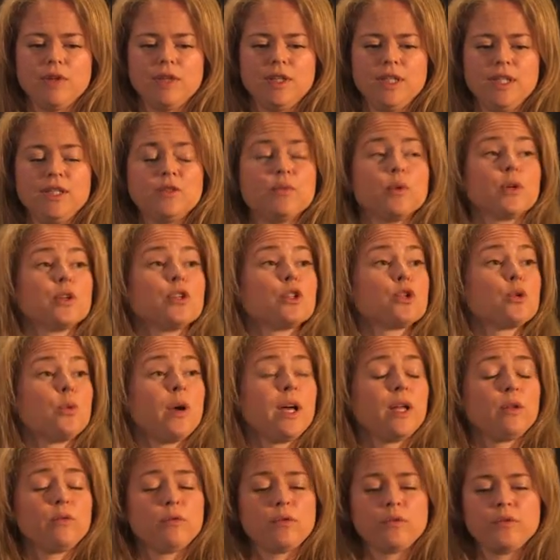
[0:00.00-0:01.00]
These were
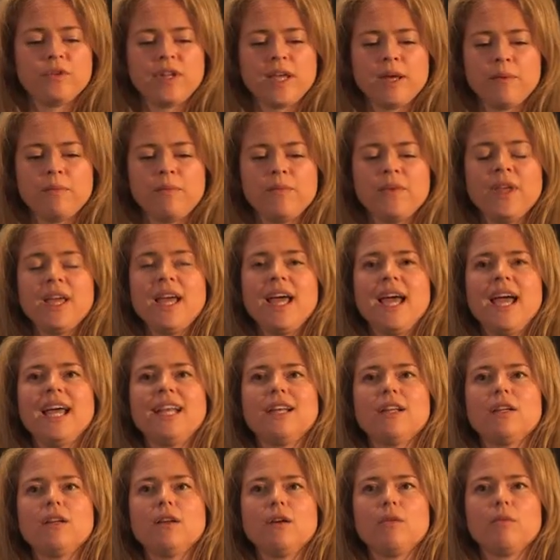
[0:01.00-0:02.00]
12 of them,
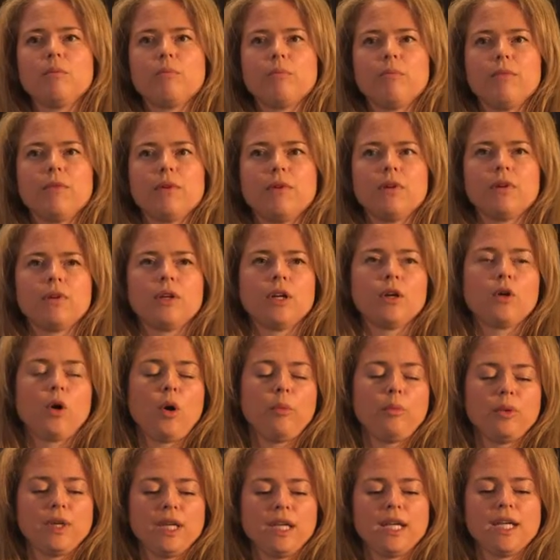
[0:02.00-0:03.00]
and an
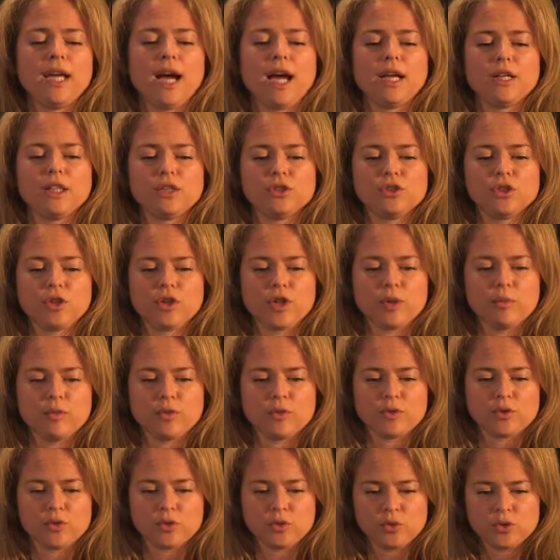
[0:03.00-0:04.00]
accompanying guidance
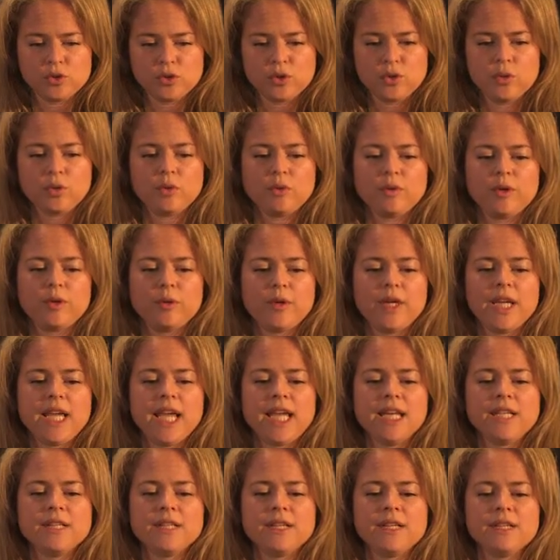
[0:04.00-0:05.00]
document was also
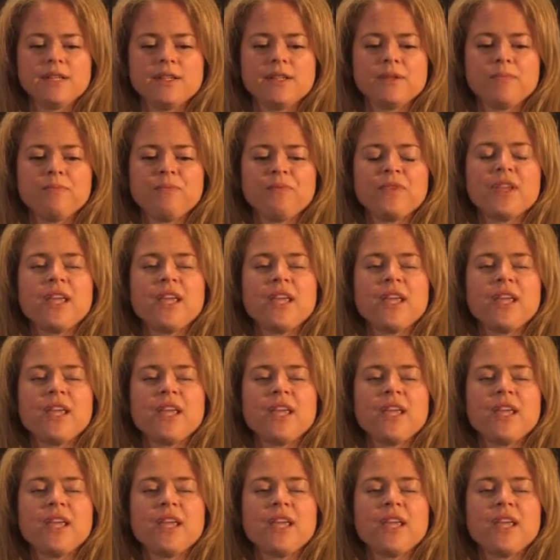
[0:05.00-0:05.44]
created.